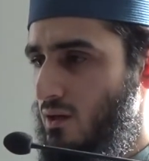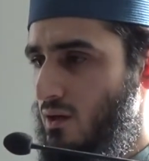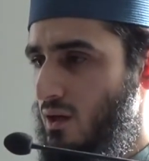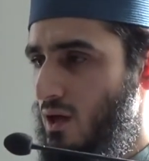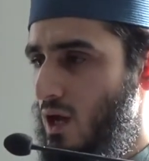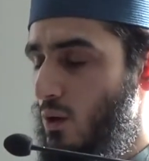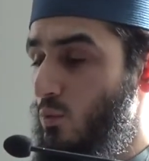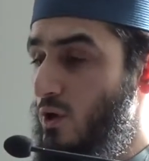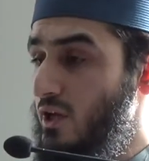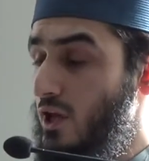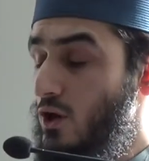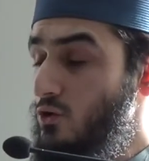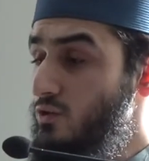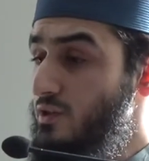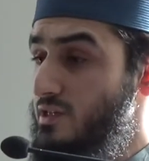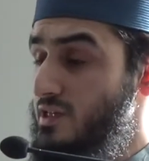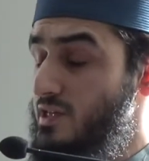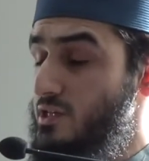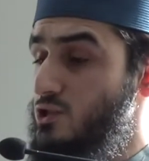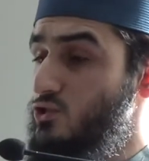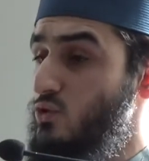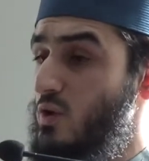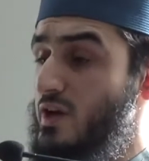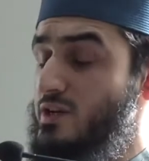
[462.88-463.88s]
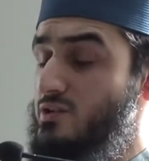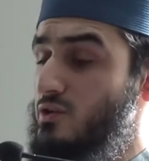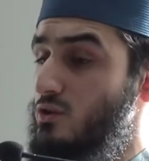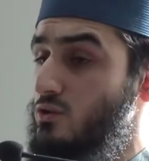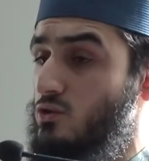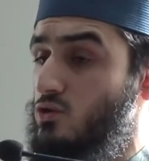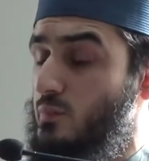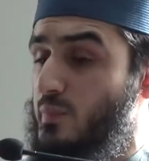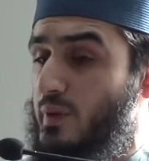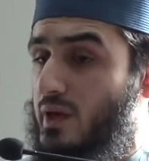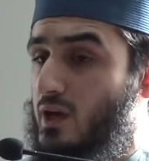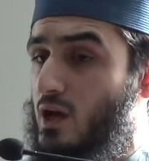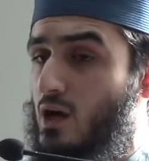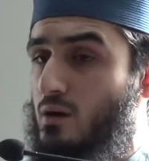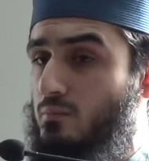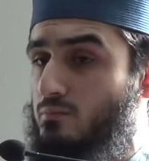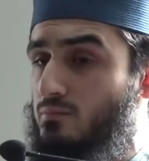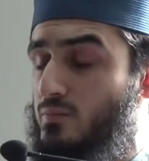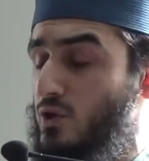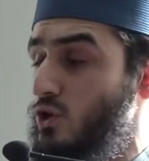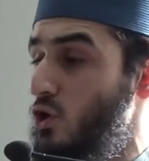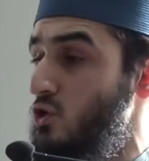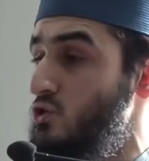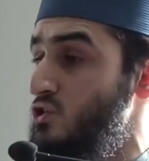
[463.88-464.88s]
And we know the situation could
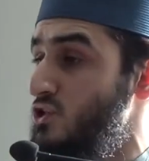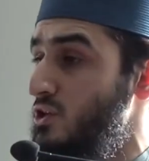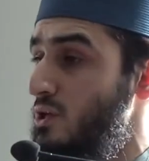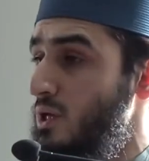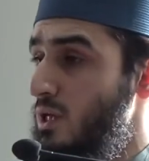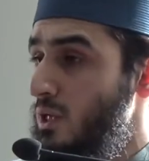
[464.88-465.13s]
become, you know,